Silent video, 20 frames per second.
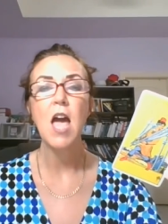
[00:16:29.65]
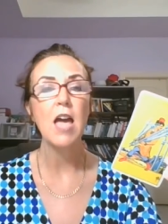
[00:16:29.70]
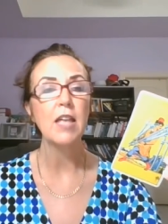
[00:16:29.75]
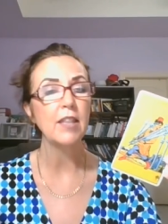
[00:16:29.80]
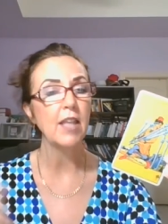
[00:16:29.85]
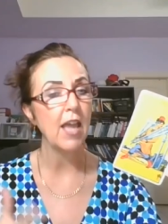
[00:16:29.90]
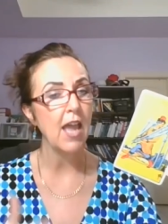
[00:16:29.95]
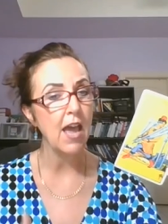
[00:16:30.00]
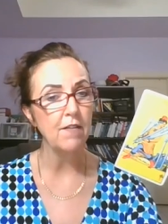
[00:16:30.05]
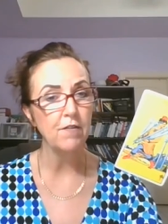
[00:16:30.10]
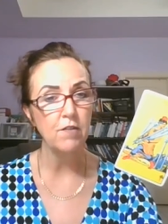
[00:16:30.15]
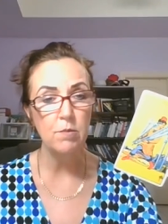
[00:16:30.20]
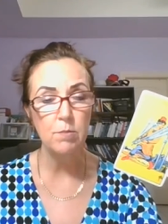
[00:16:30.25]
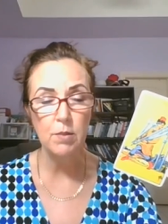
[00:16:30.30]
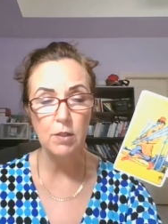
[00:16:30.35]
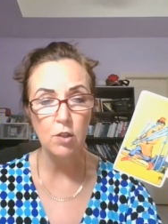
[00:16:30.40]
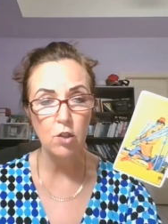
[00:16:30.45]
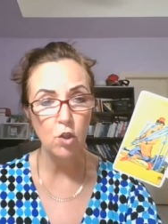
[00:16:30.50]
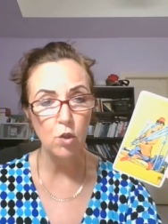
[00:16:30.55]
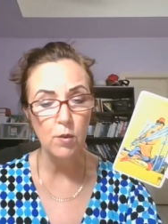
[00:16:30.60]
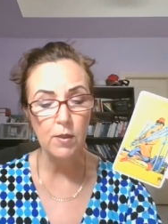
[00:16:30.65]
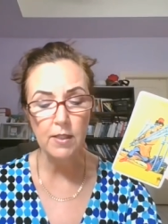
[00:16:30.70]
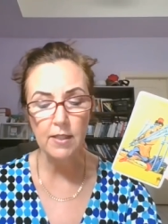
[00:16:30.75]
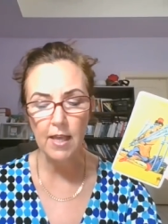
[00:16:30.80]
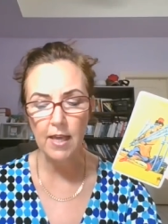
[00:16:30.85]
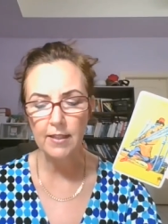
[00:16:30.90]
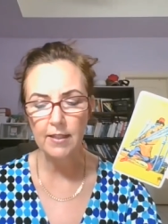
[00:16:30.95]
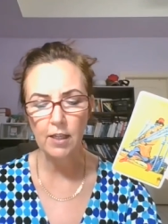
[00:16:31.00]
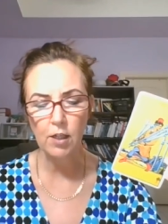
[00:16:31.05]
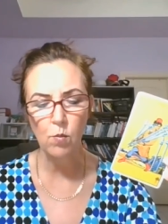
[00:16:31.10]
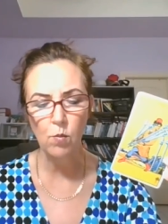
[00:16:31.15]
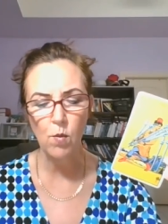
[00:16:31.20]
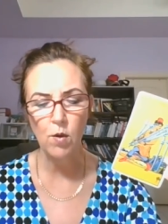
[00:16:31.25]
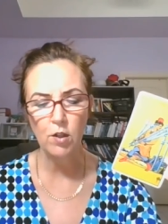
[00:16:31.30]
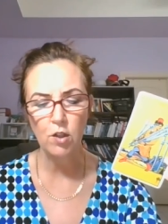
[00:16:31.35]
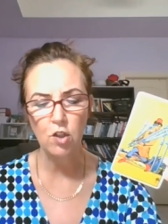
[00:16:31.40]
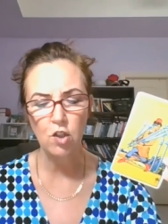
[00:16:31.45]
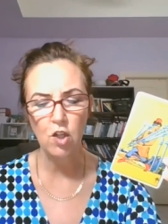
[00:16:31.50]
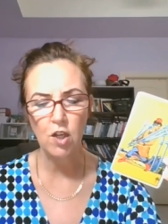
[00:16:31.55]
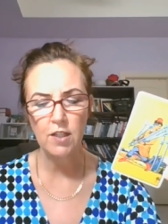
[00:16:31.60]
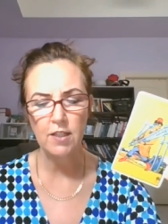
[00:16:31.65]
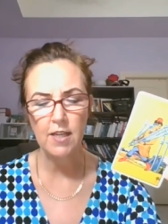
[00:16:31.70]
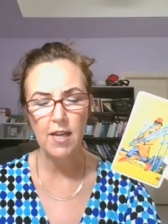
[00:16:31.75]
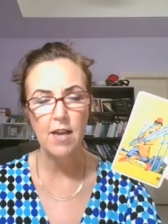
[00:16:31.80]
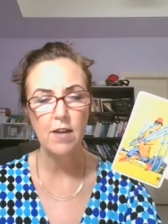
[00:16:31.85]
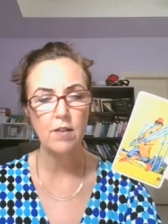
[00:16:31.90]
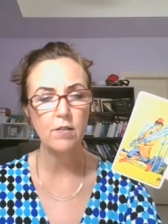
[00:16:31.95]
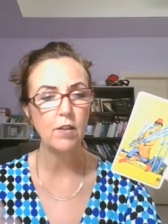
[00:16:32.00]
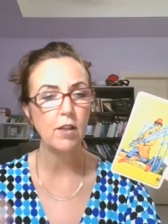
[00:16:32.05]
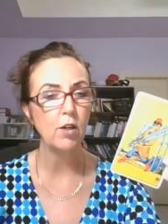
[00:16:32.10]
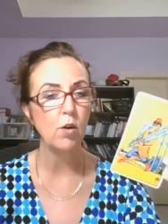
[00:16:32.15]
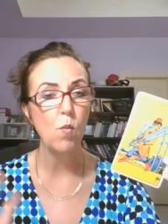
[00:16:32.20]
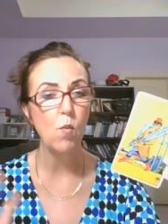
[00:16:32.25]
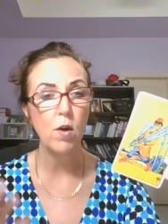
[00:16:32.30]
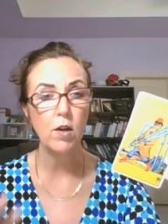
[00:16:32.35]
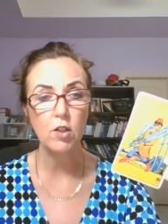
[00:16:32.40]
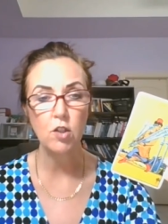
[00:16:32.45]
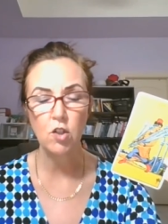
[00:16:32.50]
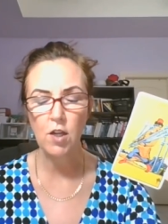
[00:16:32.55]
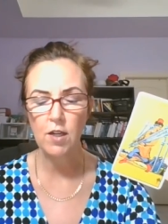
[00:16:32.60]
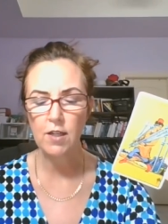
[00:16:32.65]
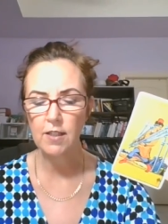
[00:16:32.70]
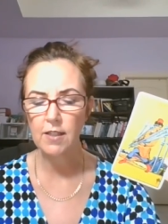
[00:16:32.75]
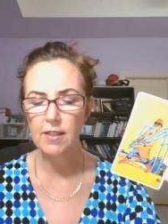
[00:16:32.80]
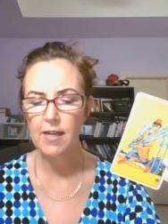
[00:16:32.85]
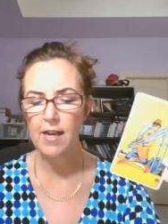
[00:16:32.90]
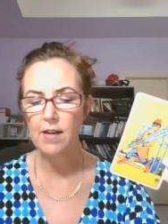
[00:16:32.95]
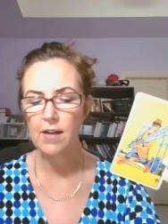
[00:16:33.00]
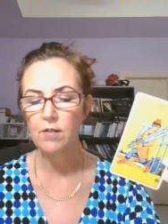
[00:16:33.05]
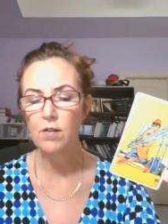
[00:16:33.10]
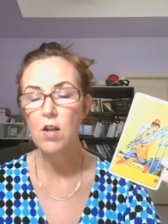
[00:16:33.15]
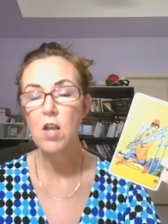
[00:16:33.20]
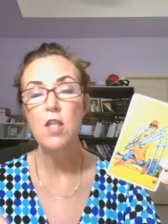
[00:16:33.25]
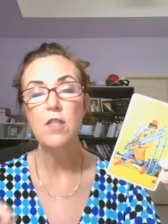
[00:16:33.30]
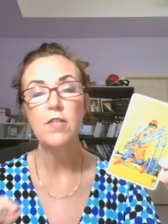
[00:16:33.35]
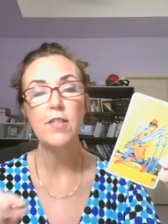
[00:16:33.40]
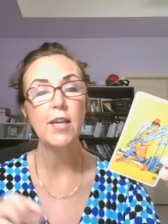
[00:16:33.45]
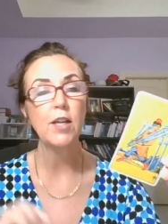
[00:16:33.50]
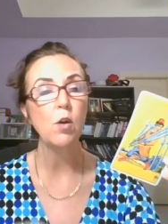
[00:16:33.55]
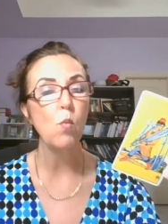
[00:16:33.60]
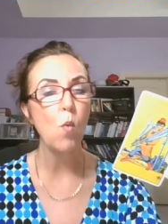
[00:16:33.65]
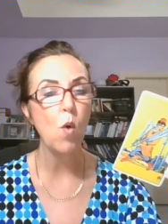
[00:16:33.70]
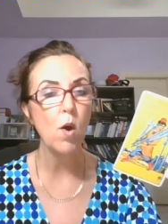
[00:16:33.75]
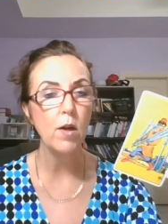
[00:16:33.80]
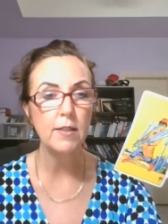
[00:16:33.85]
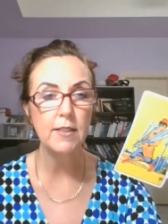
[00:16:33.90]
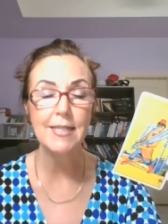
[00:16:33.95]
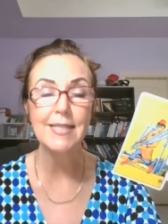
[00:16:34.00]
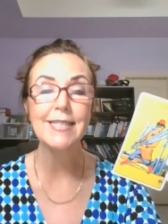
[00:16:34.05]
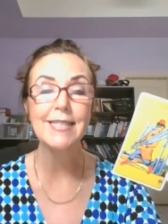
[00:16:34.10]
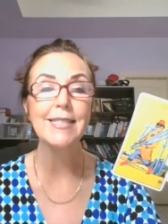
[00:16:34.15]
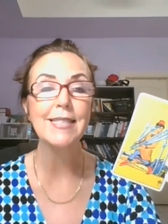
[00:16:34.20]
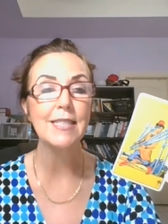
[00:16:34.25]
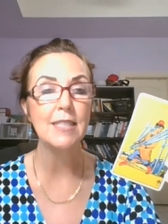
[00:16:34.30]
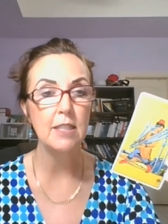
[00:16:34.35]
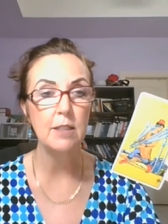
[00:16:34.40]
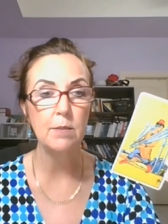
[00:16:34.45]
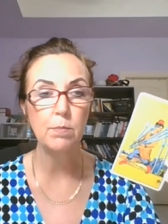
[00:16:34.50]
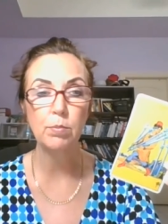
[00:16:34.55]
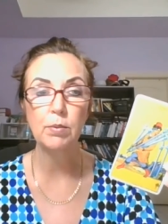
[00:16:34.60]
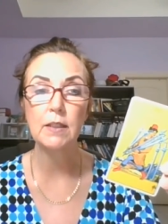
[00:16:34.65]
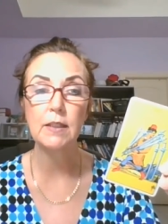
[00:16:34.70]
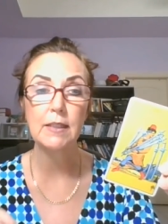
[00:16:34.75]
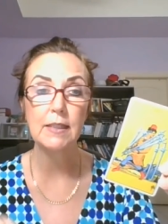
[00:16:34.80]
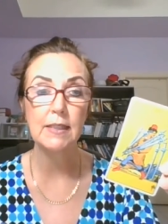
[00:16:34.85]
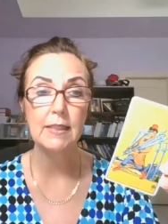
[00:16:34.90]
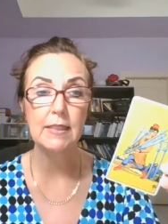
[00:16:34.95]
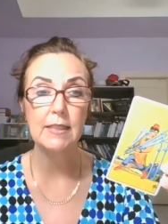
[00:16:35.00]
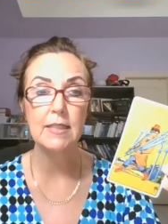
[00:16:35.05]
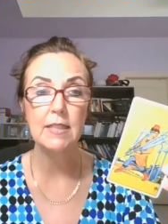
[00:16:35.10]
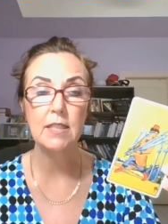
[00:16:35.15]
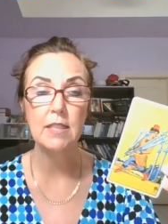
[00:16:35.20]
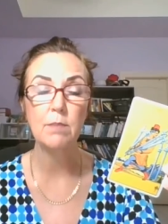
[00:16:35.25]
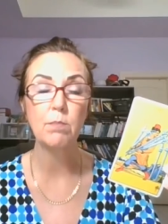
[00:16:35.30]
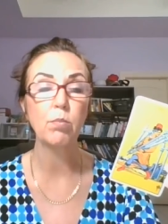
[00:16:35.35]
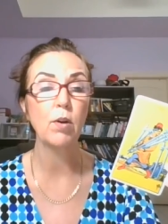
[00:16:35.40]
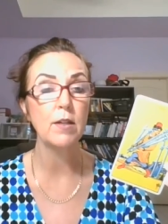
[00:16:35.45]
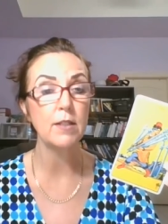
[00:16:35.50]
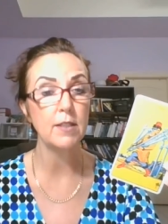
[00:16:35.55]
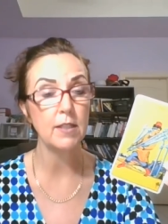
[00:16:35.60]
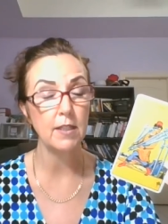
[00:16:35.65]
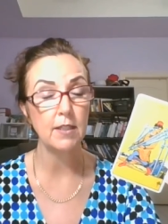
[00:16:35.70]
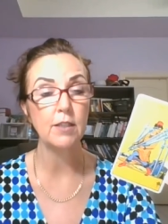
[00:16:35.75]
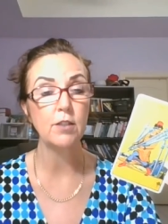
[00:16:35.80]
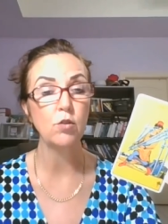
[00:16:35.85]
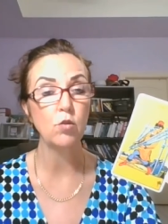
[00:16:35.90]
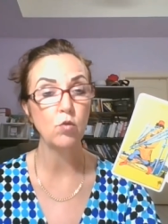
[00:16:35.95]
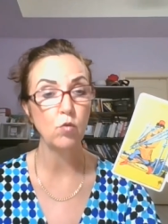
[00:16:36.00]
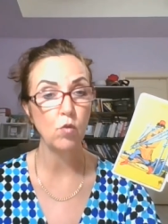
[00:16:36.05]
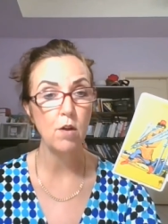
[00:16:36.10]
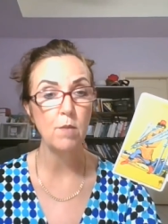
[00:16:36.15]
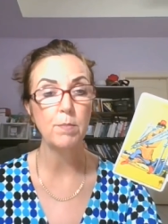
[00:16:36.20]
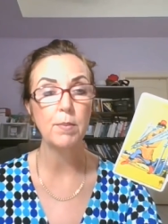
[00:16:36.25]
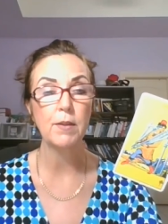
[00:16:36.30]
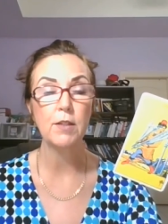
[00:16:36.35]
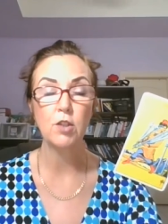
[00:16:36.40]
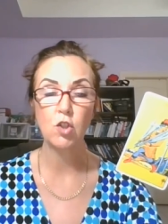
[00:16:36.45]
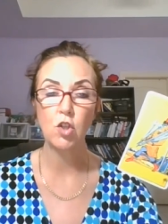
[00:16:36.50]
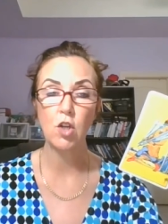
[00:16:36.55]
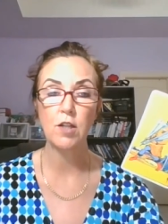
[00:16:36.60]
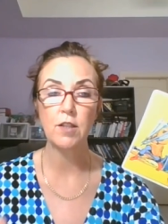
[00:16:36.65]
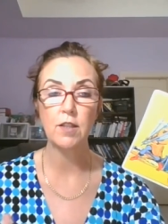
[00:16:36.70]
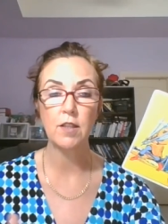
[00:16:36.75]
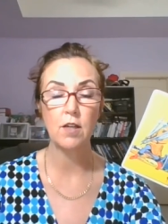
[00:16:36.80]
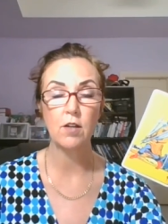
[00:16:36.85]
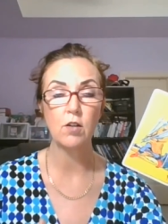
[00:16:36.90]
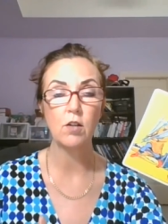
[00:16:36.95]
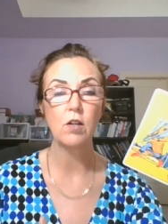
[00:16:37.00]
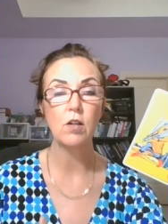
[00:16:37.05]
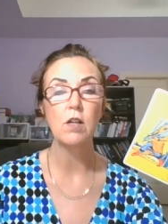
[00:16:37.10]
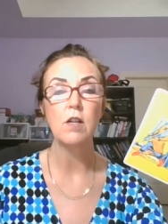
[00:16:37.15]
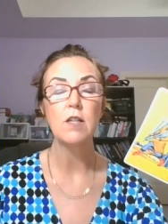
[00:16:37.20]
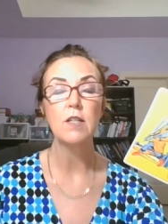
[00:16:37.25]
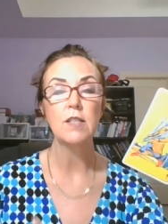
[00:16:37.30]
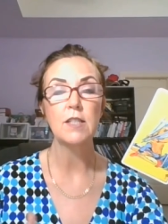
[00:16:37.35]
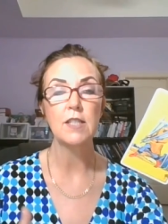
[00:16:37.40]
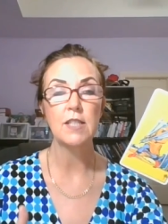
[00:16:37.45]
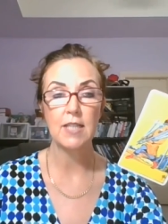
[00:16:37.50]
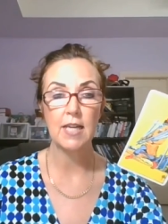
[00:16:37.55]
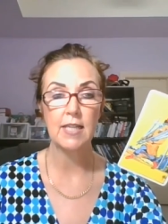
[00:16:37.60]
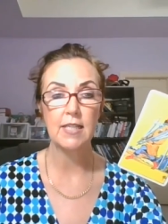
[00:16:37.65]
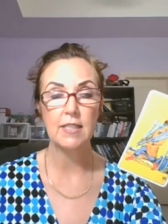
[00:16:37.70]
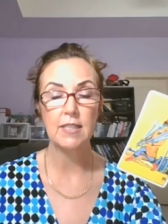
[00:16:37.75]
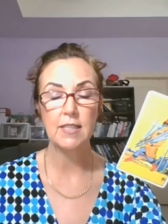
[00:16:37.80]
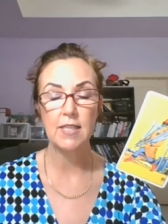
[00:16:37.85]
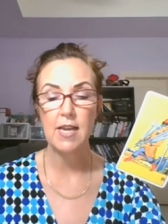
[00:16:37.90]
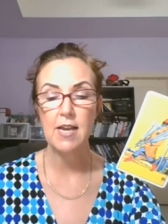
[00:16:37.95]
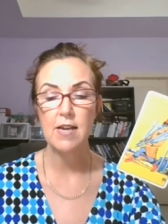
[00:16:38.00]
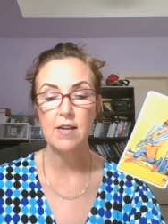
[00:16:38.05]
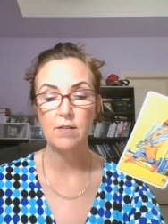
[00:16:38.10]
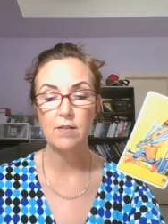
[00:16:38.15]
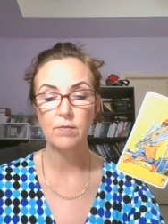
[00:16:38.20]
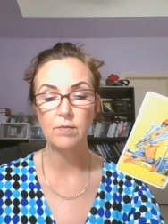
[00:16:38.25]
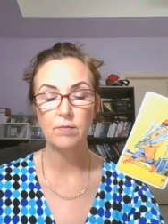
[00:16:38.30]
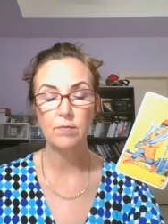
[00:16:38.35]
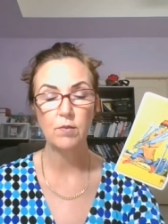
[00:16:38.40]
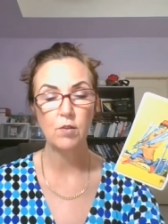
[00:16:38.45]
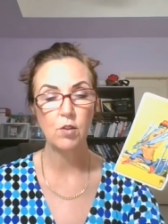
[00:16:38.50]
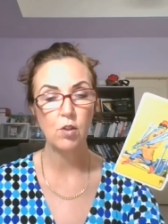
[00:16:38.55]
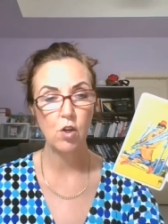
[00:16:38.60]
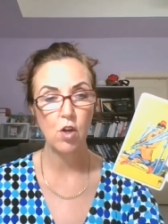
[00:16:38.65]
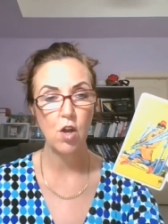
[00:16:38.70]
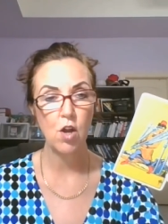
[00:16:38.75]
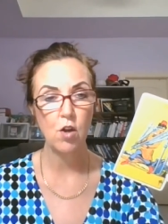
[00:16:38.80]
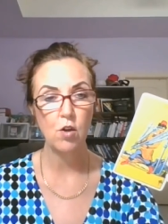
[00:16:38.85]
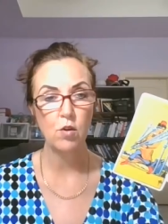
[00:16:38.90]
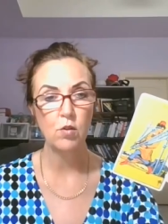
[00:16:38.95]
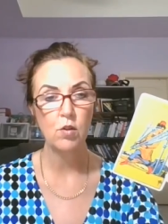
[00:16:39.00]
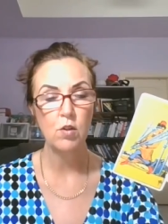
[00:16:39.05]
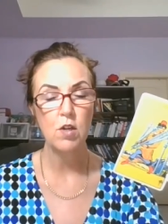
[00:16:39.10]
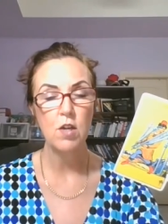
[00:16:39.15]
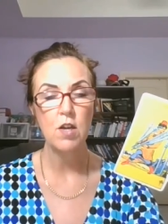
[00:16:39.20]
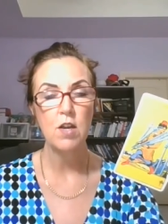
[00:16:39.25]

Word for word: And they haven't been doing that. They don't want to shut down. They don't want to shut it down. They don't want to displease President Trump and shut their state down, you know?